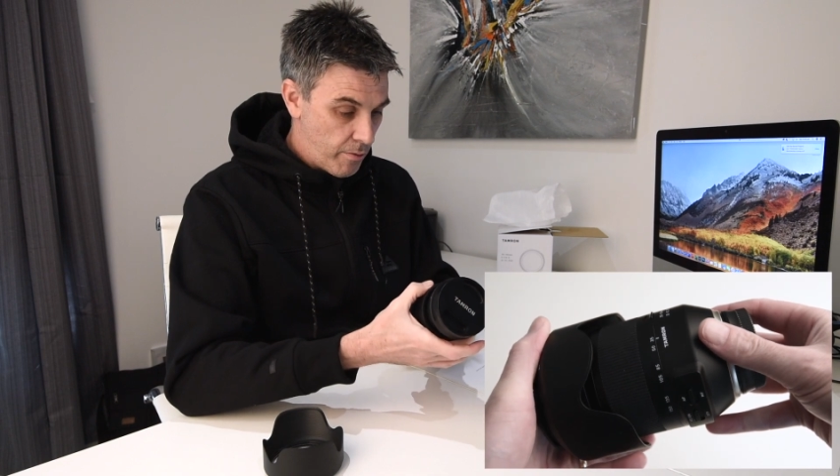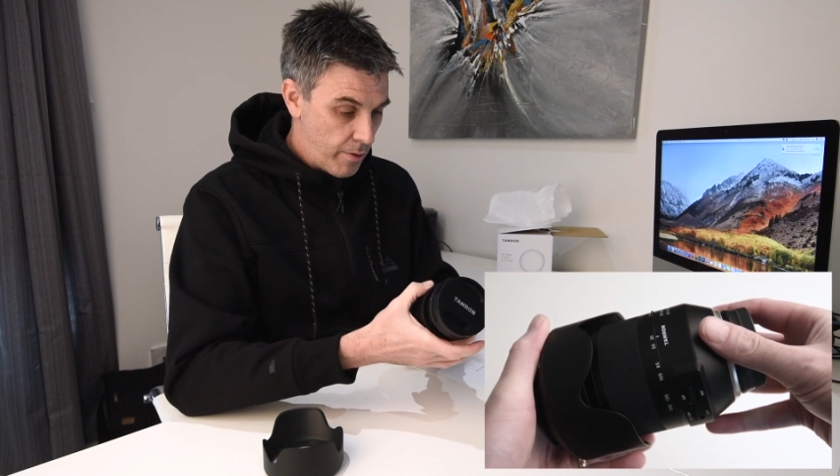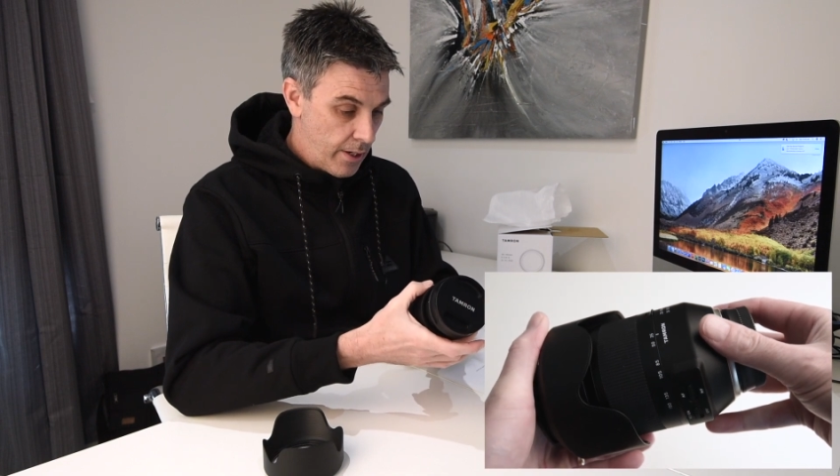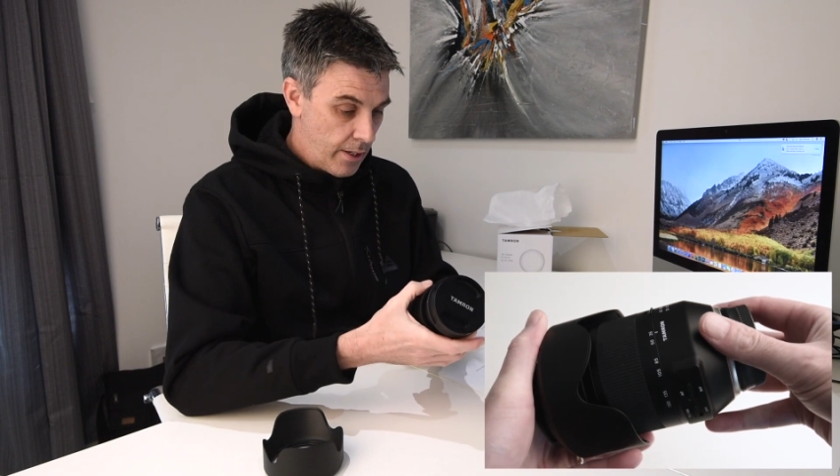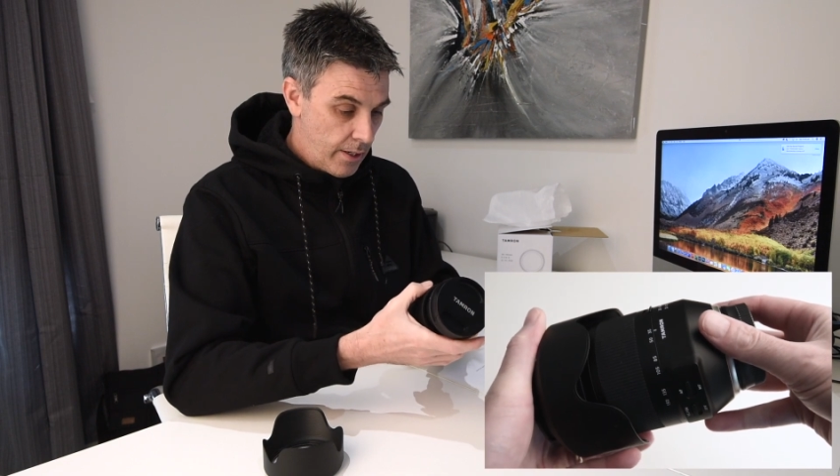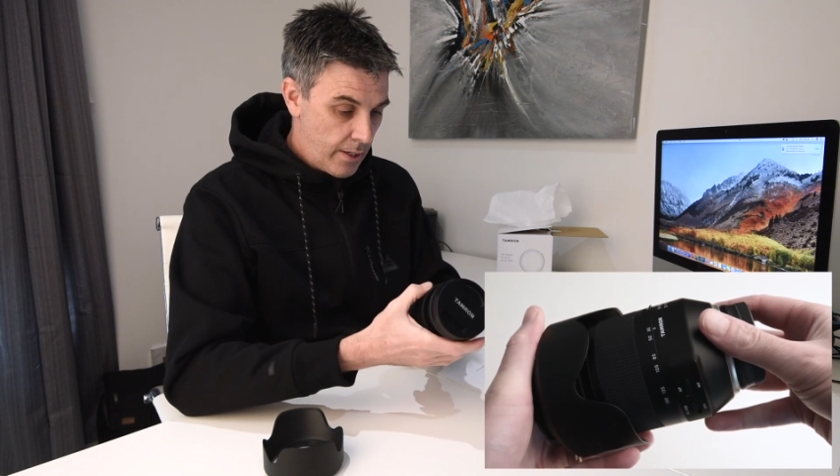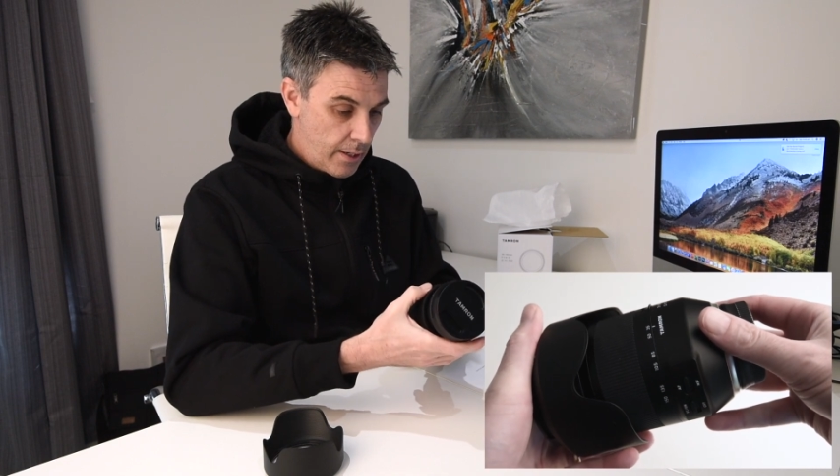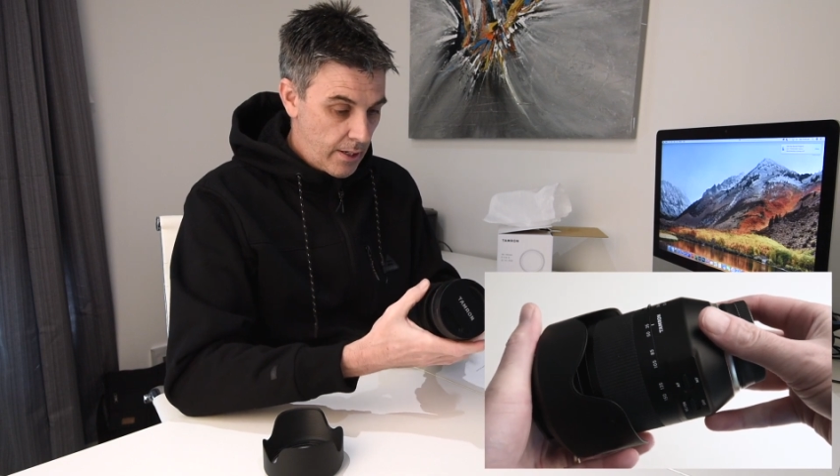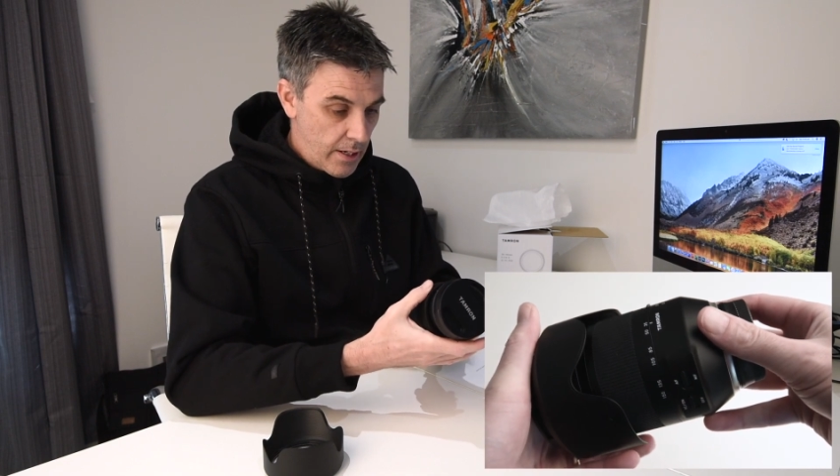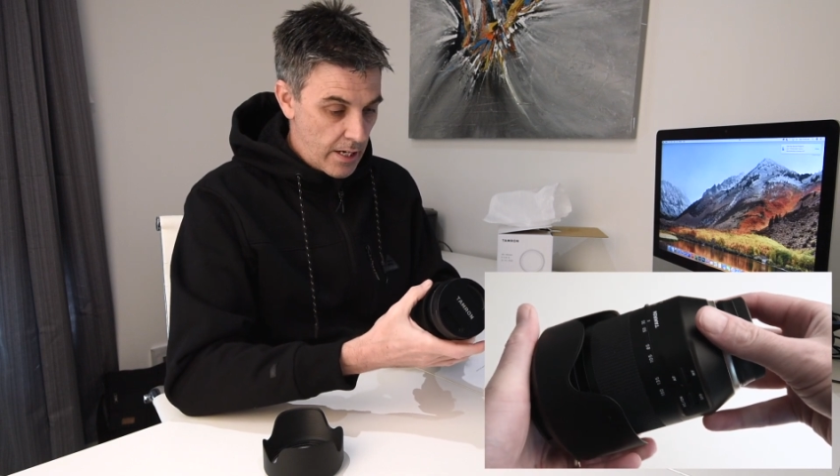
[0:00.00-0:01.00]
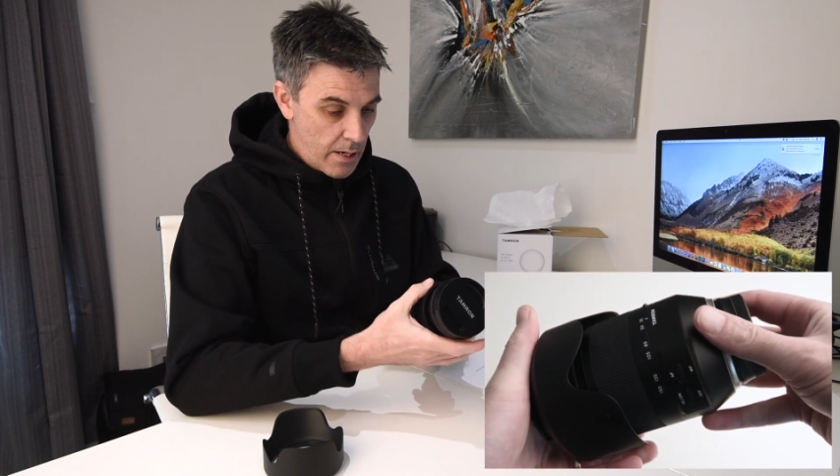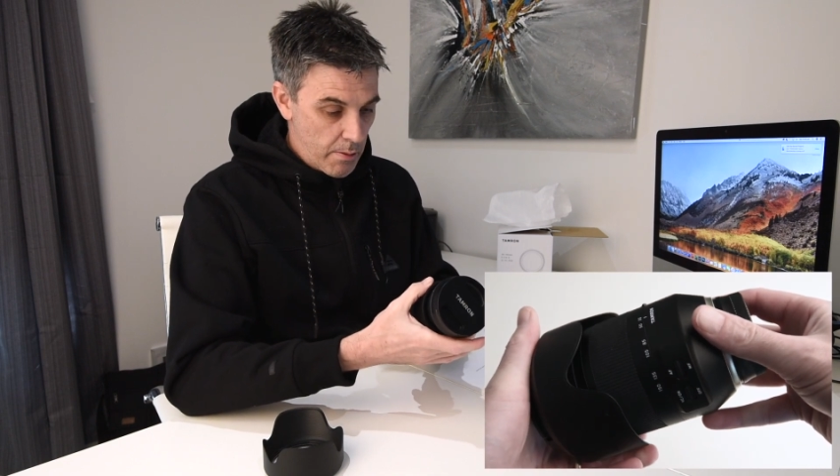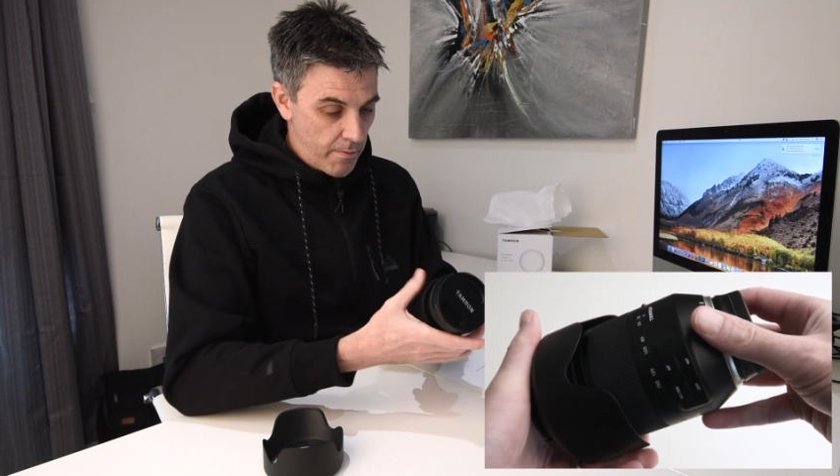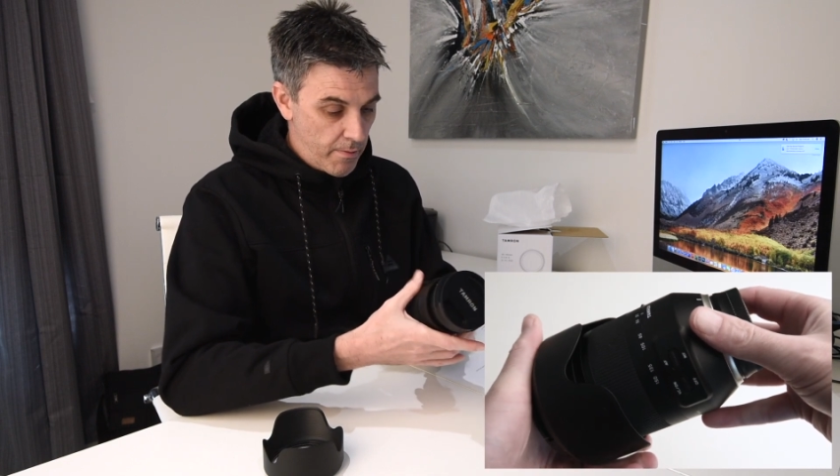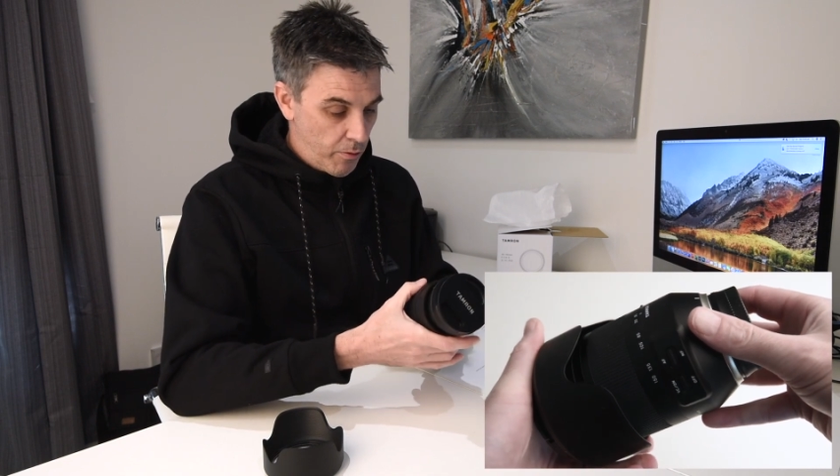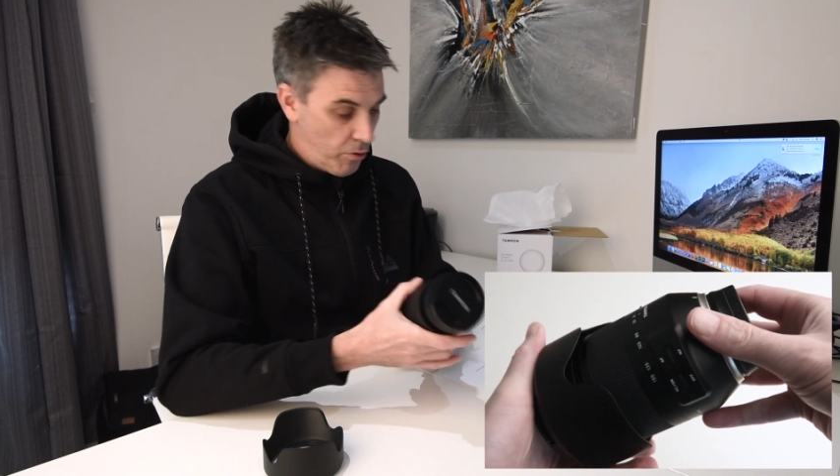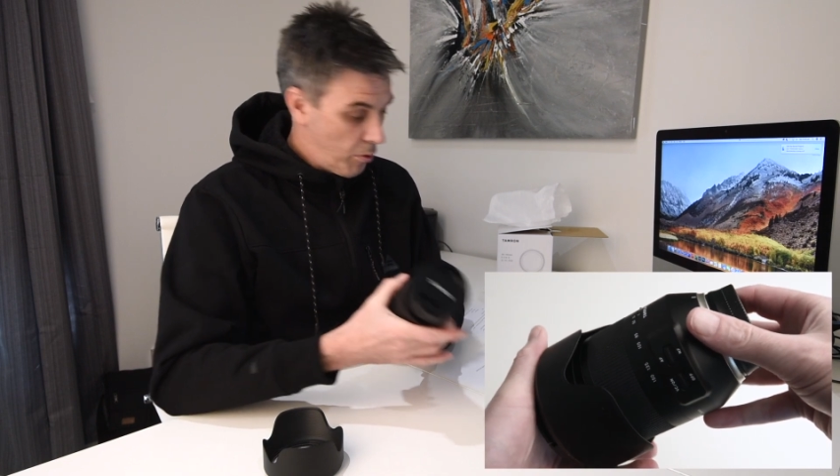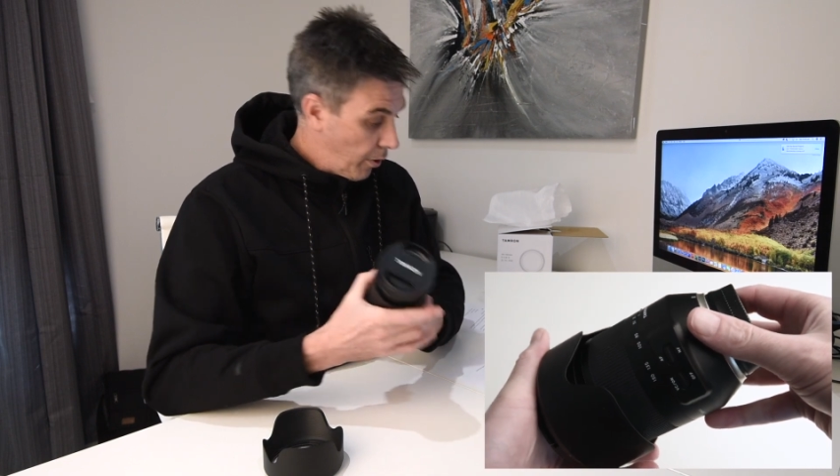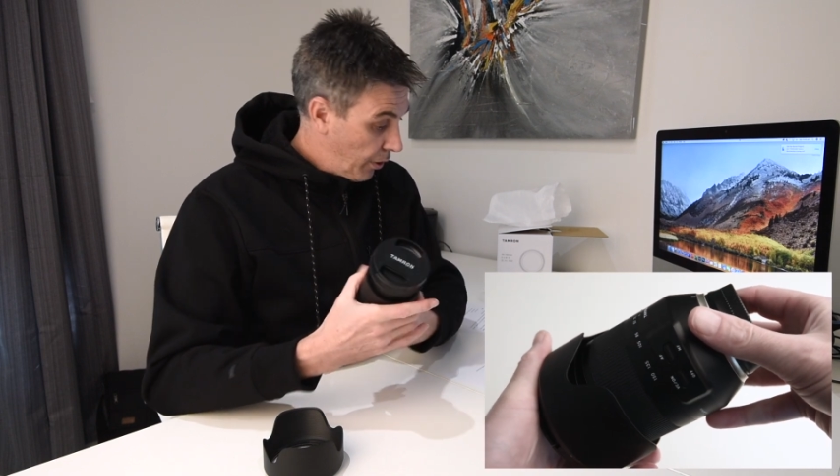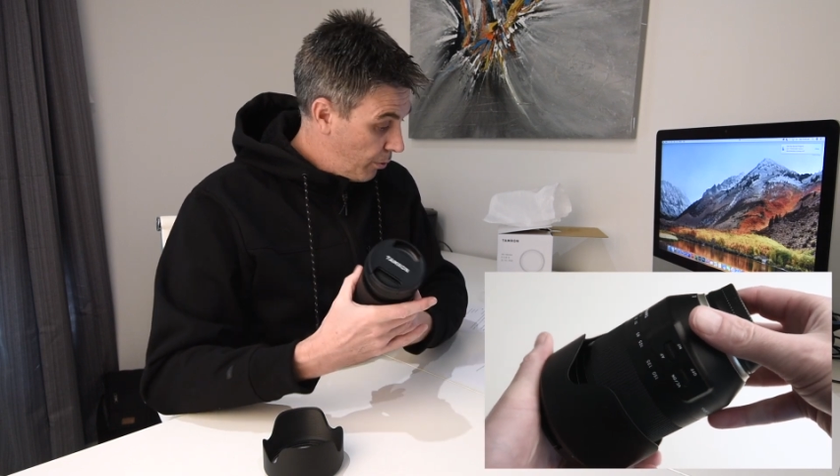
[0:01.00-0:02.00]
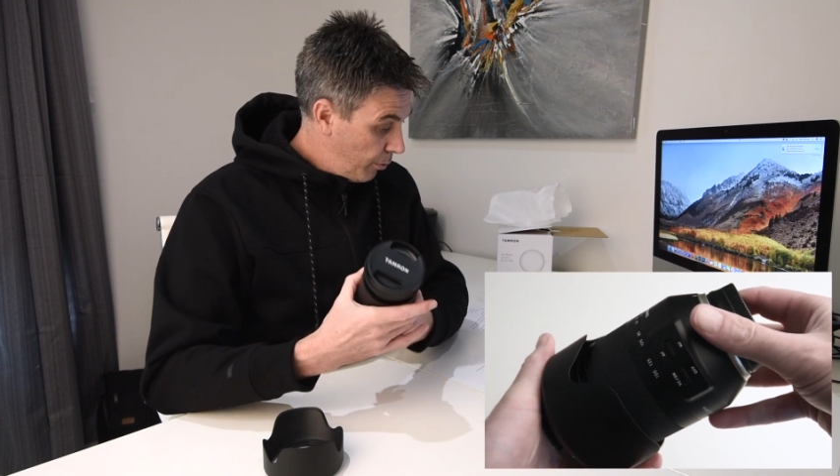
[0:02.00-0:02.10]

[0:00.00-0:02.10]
ring. That feels quite